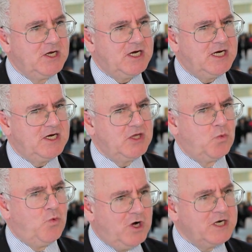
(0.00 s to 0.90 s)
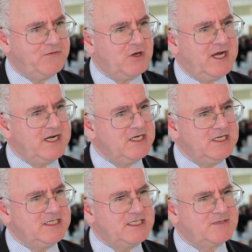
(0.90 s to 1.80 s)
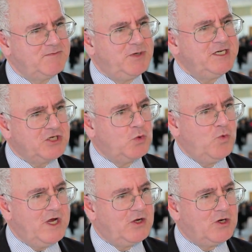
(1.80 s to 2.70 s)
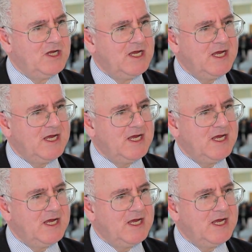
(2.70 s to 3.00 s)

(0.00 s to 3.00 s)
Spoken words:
The one, if you like, is political will.